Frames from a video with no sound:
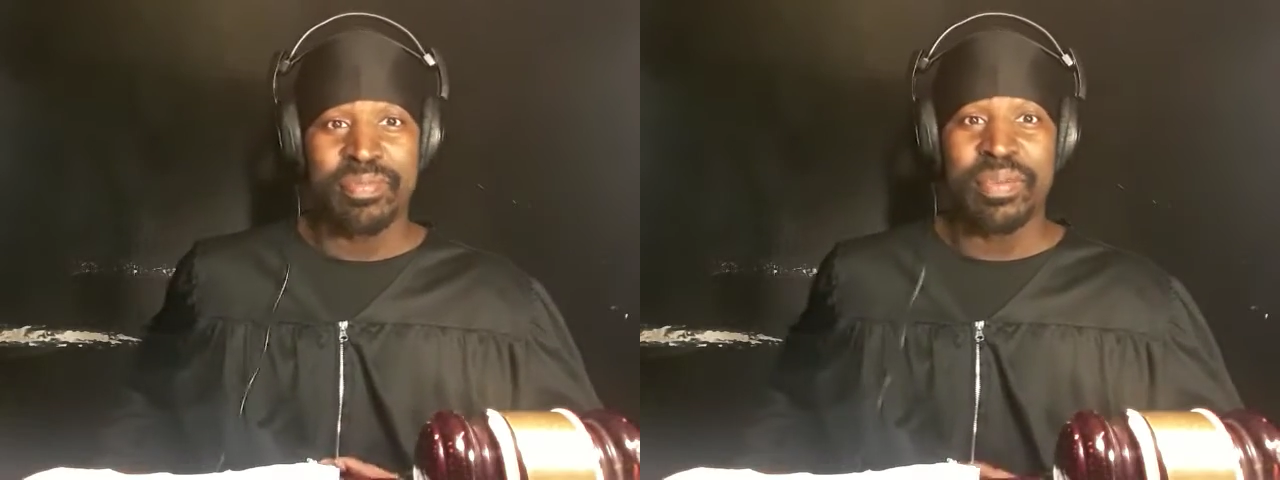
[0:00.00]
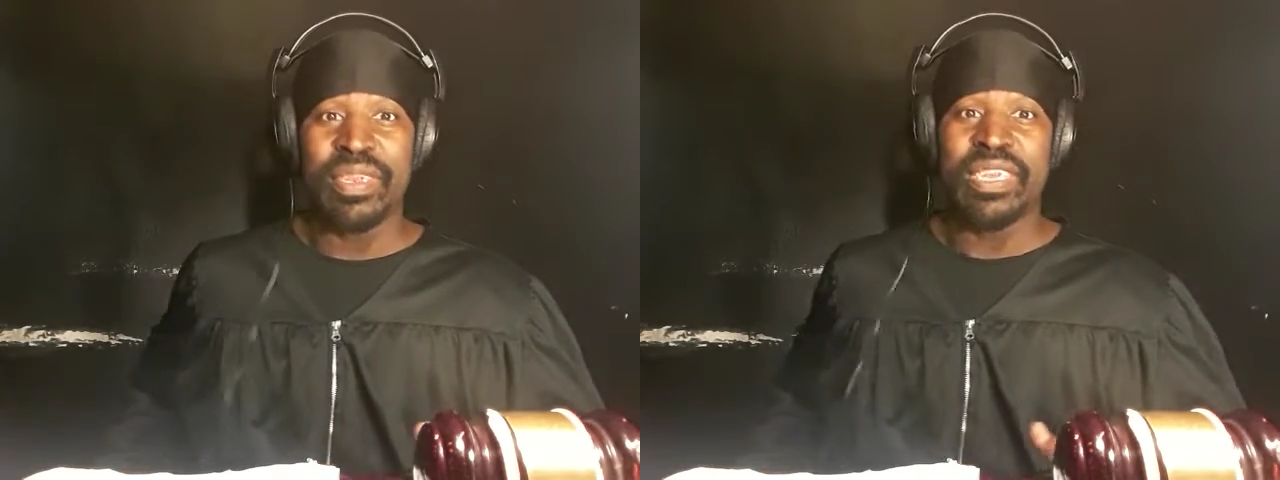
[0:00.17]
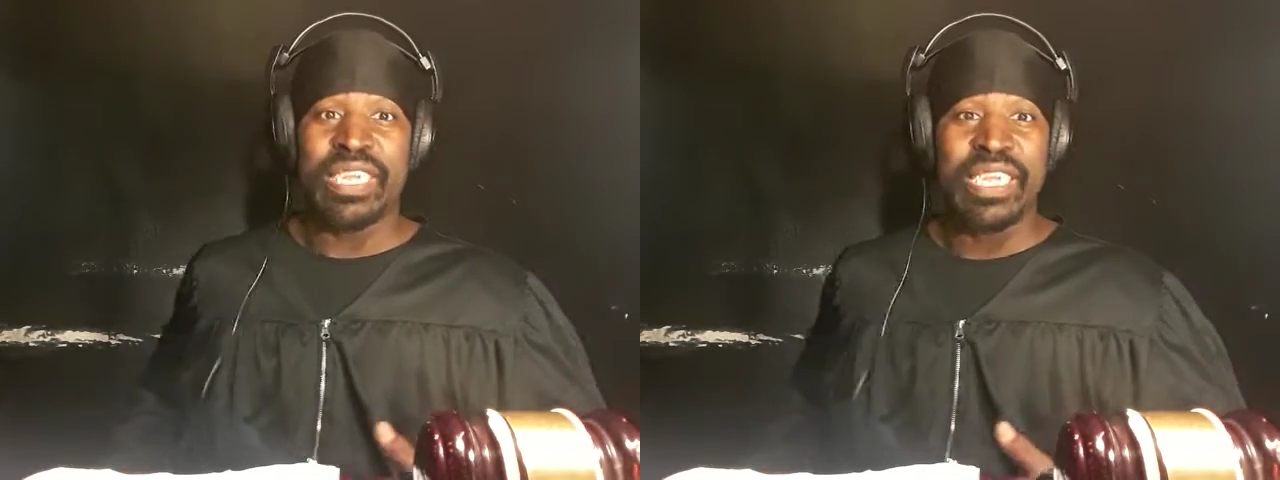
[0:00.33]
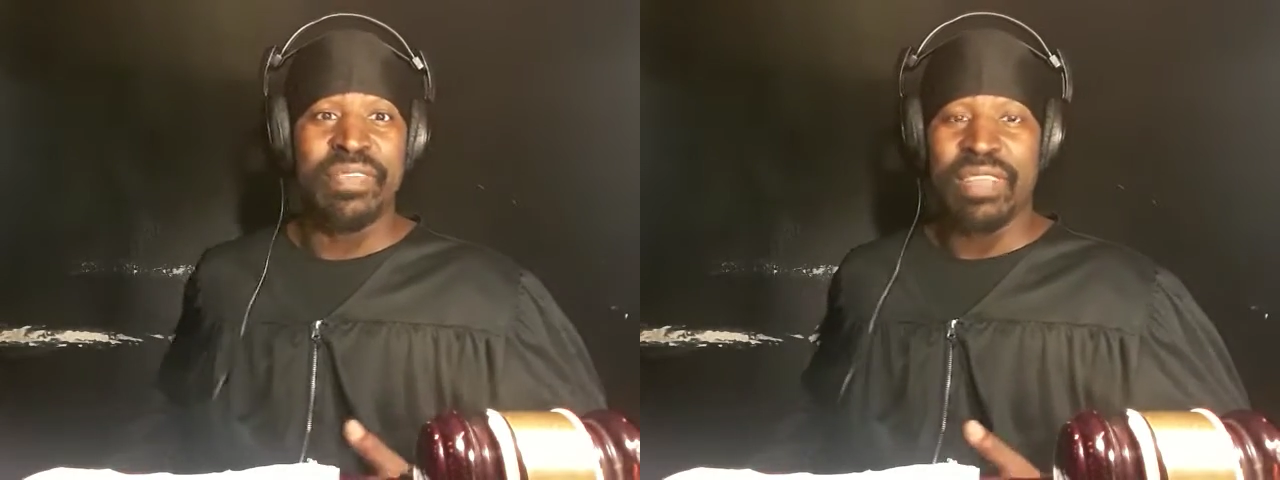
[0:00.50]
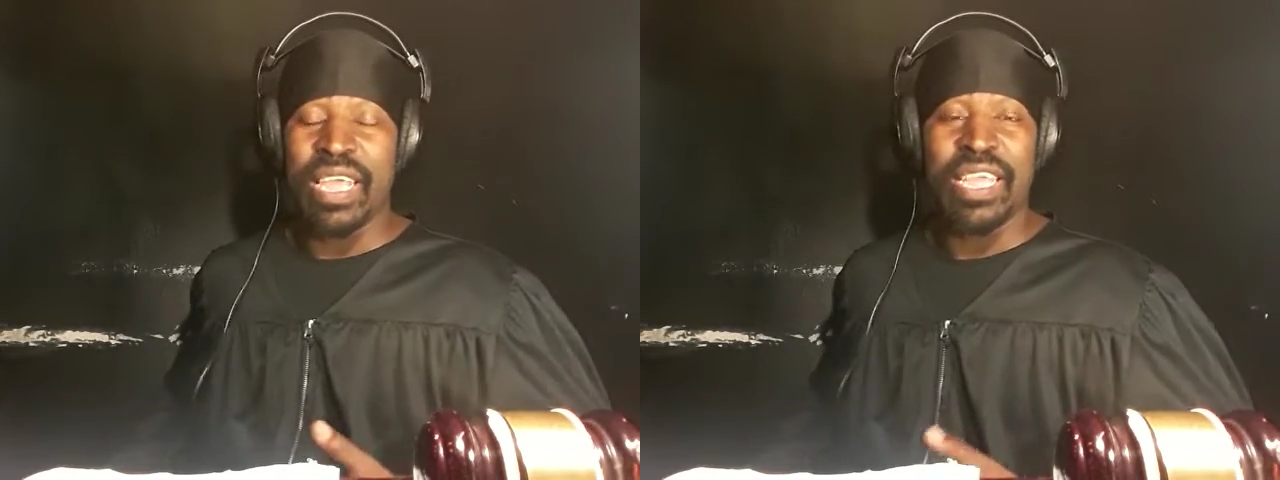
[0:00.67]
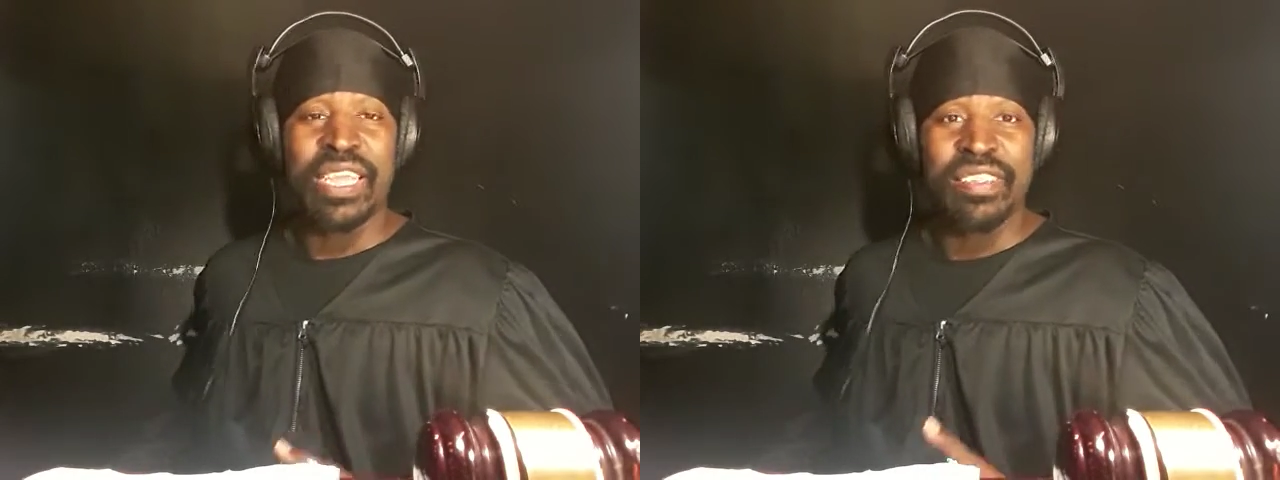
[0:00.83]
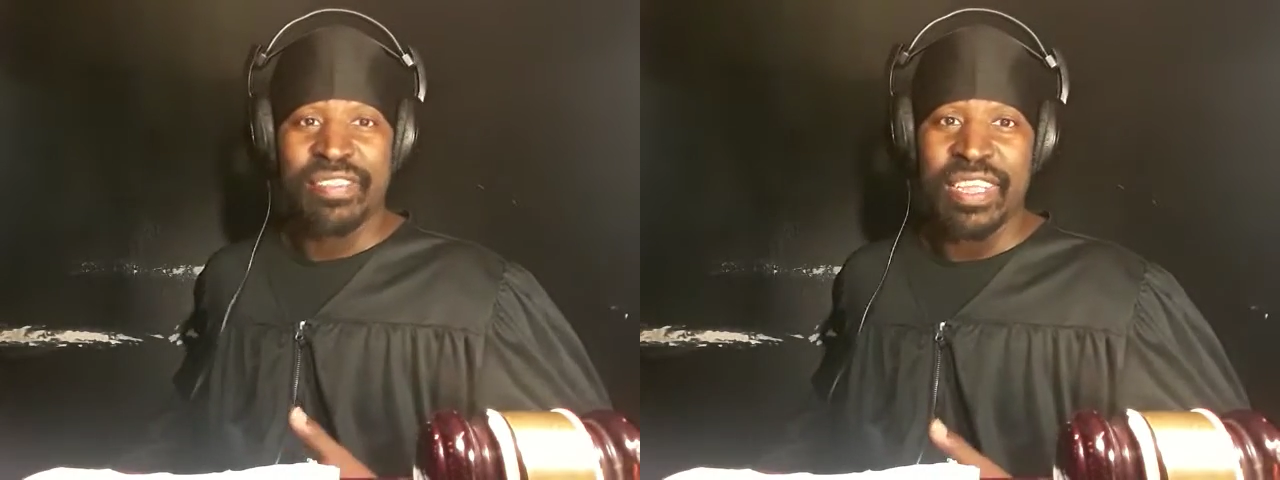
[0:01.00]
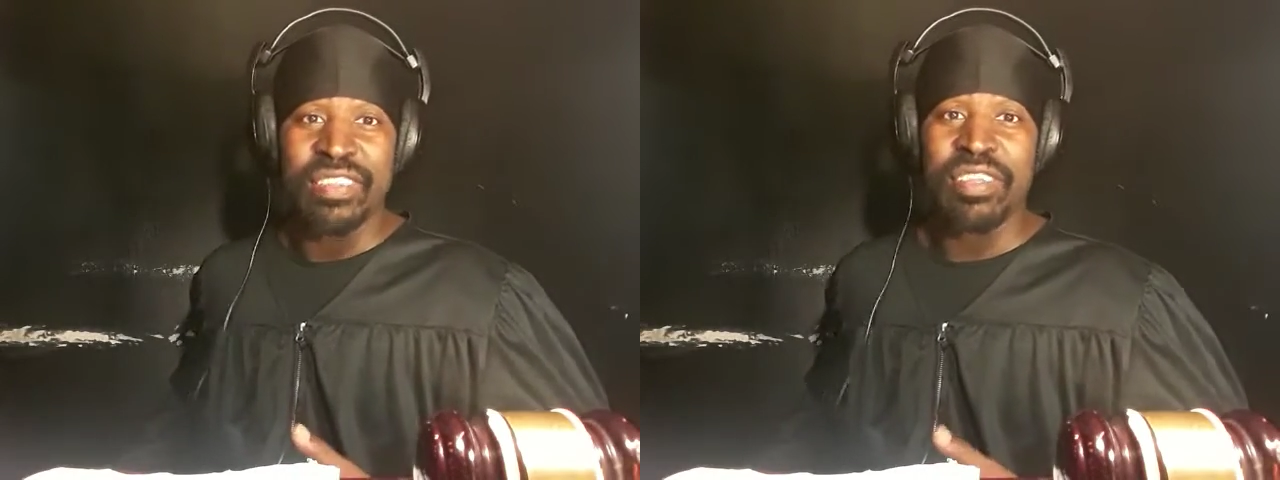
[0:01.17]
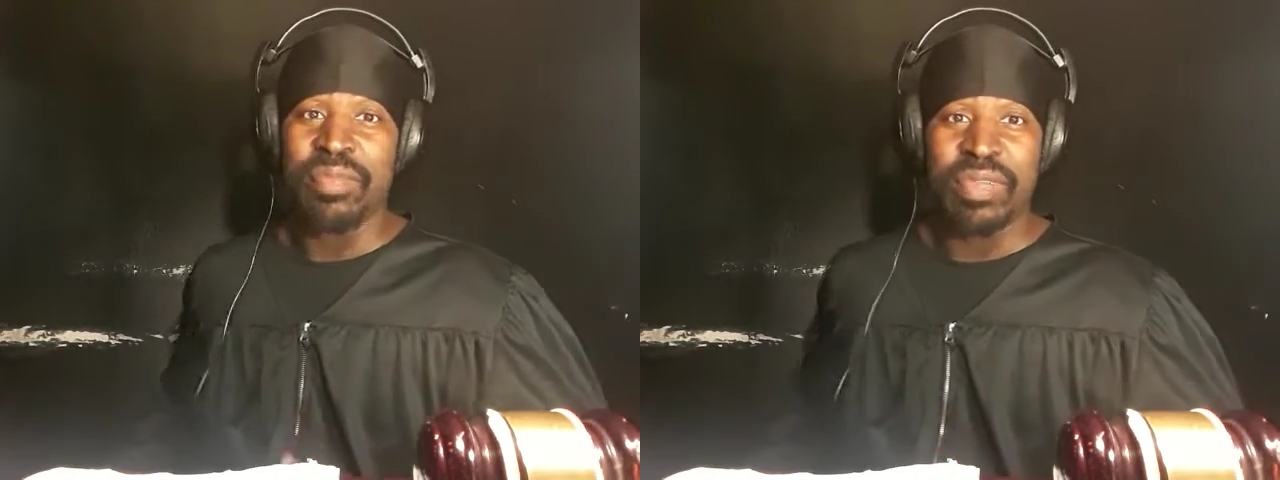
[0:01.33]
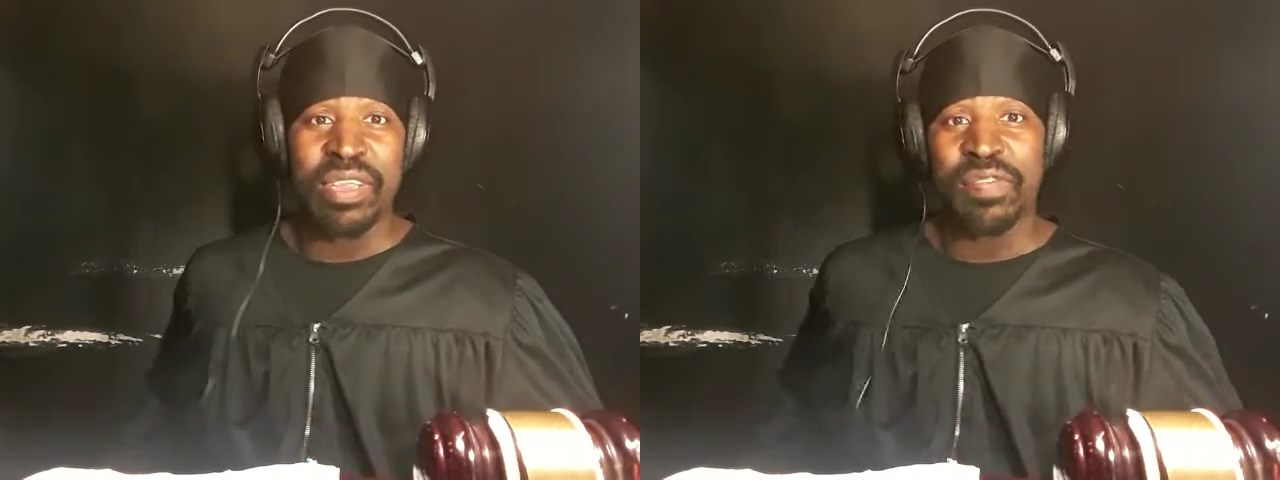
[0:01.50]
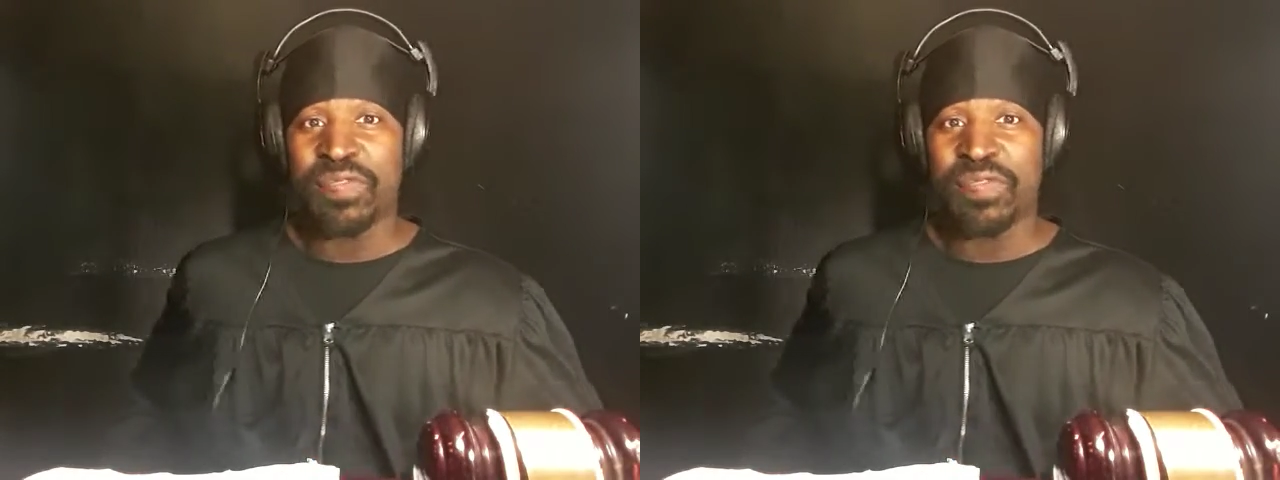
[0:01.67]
believe that he sent him his